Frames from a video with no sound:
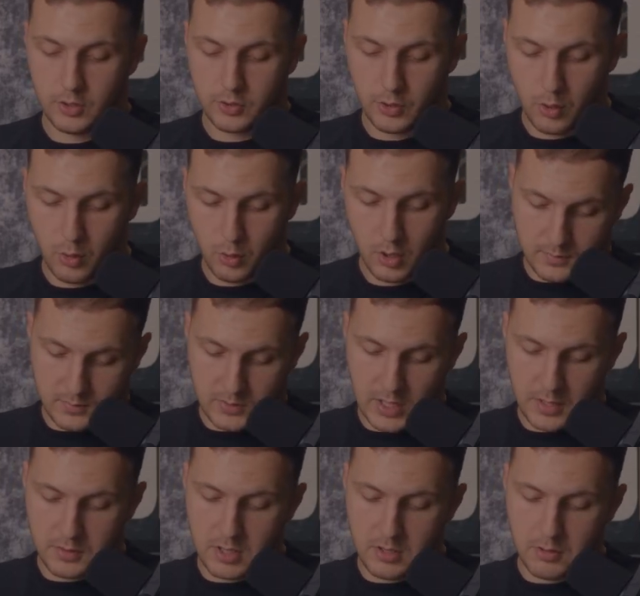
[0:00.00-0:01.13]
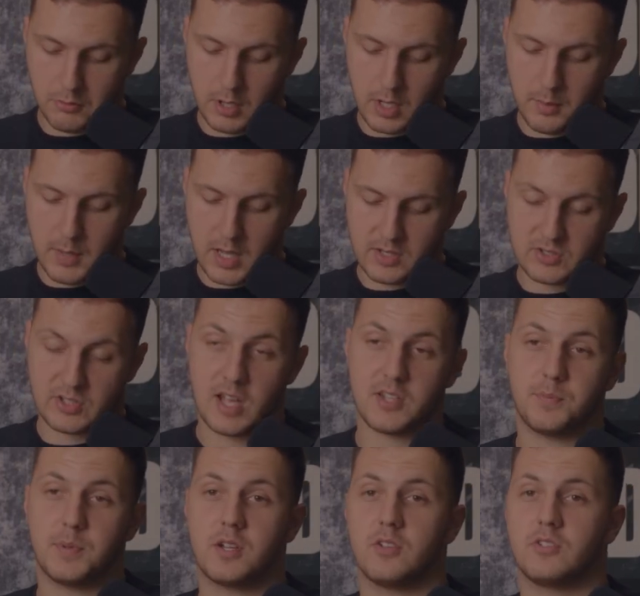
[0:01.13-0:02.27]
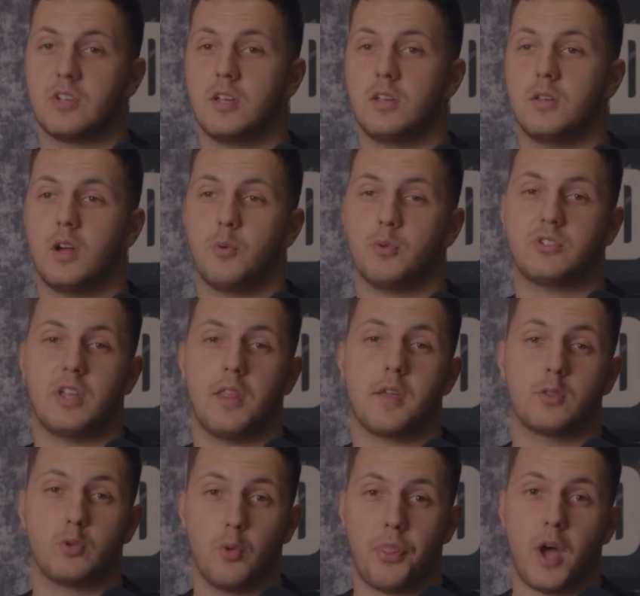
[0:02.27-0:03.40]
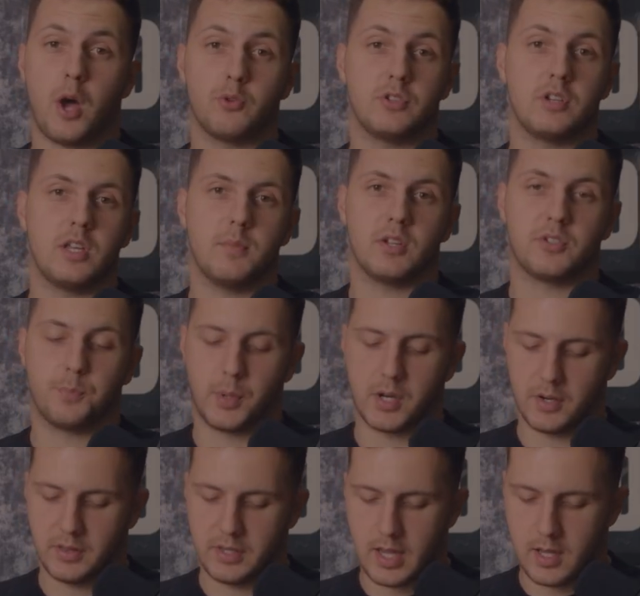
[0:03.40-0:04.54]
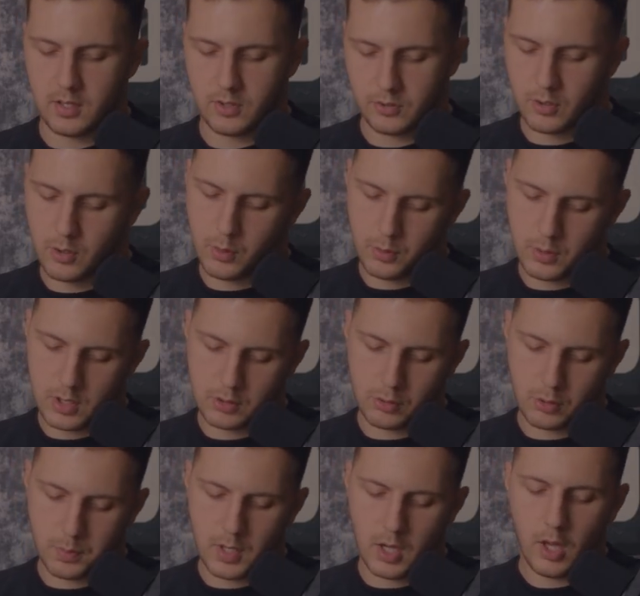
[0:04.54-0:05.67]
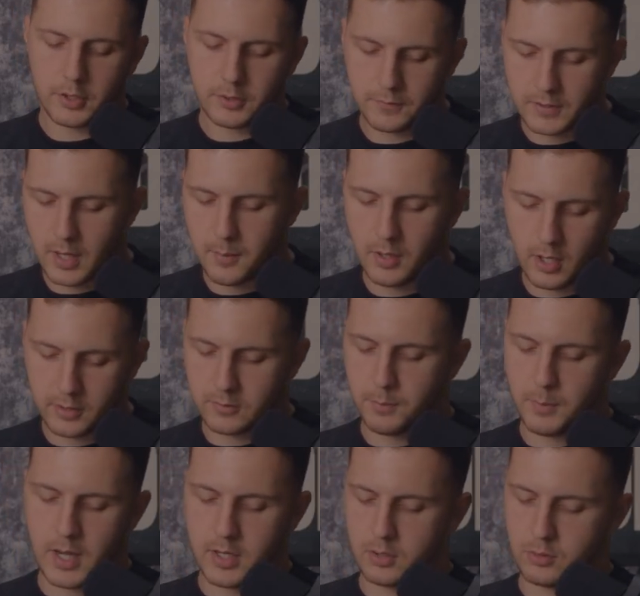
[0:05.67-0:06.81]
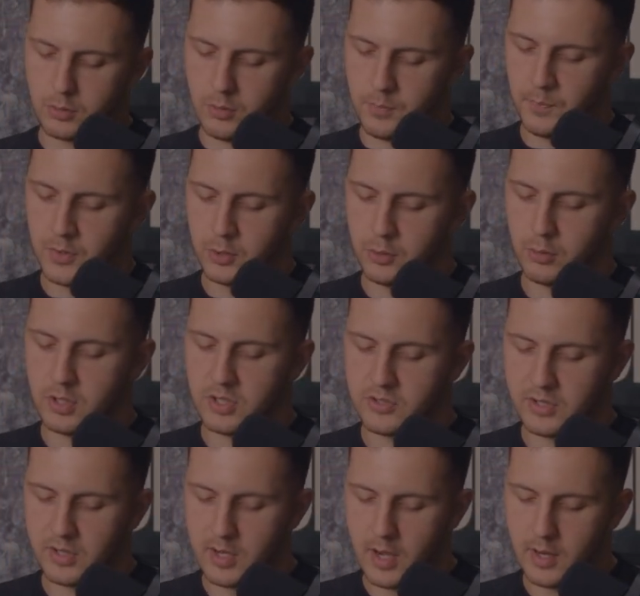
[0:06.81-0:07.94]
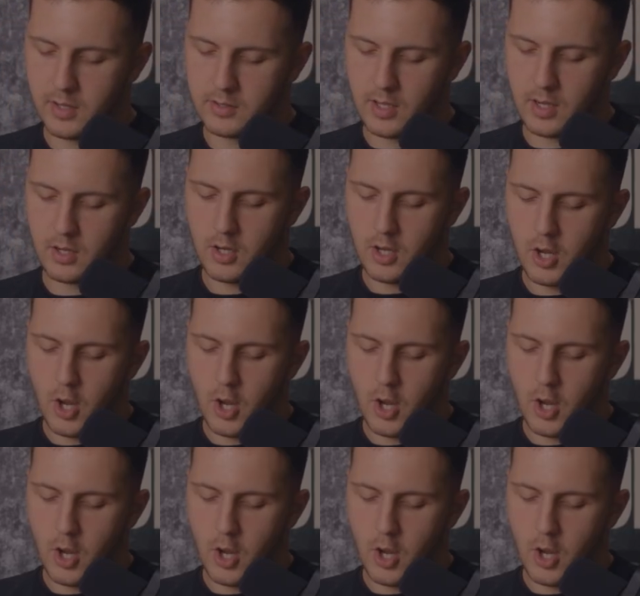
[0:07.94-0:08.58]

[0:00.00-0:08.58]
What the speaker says: So that didn't really make sense because I was sending 2,000 emails per day. So it took me a lot of time, a lot of money to do this in N8N.